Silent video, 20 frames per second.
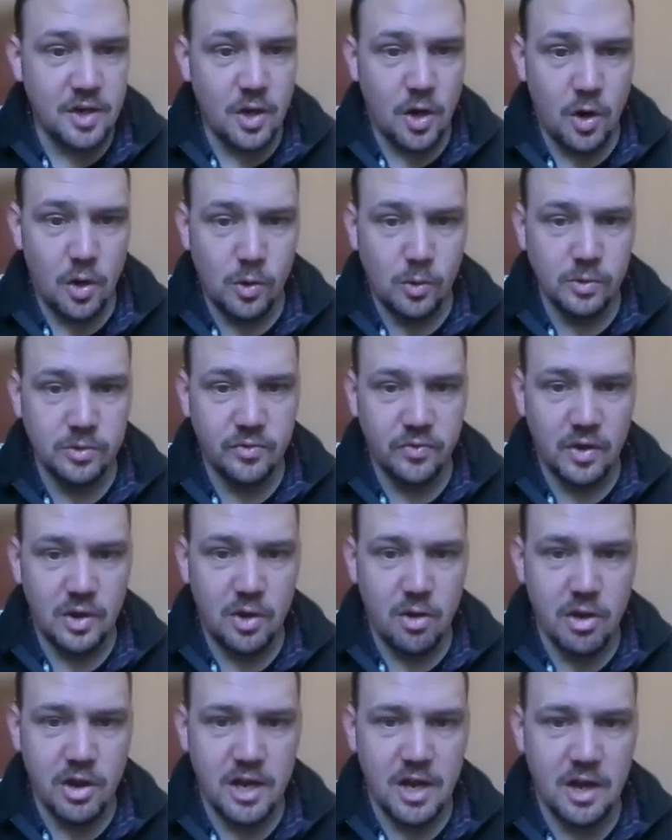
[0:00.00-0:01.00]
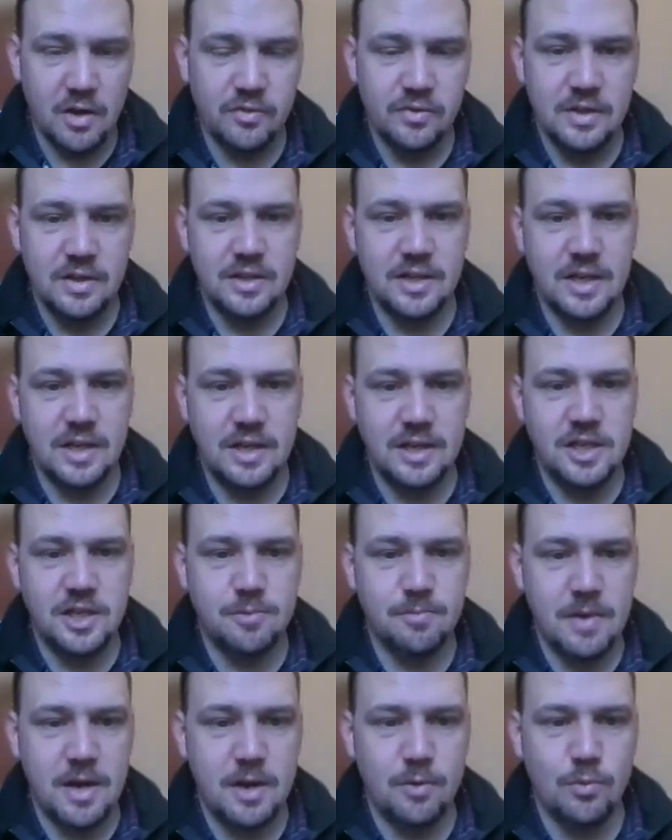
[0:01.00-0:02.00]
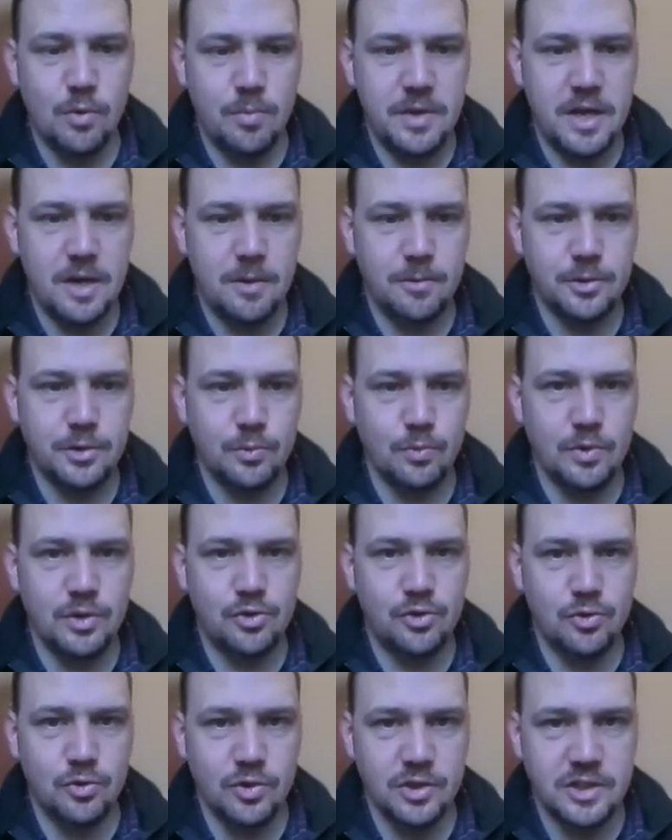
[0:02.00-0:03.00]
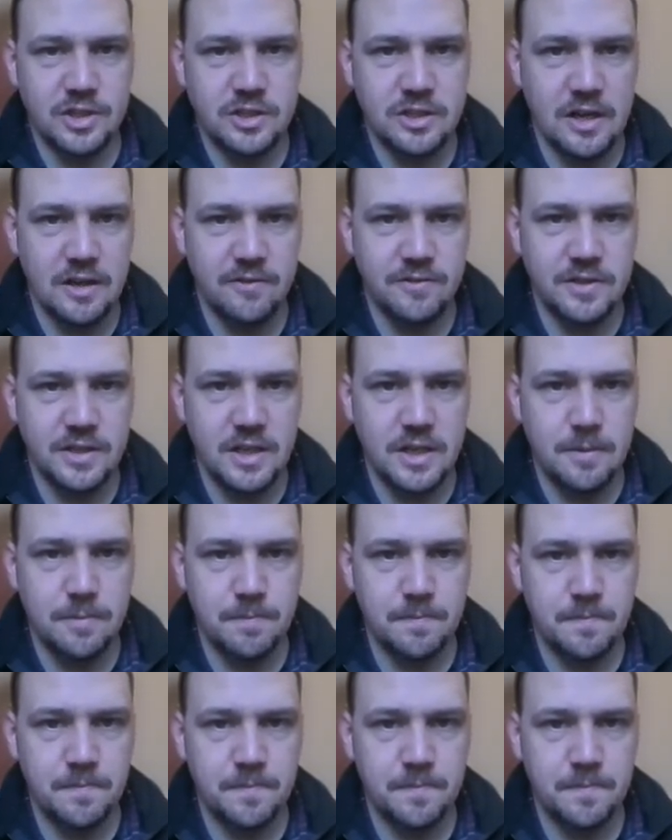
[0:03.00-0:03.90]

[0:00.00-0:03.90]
can hold for long enough, then Lee's men will be able to withdraw to safety.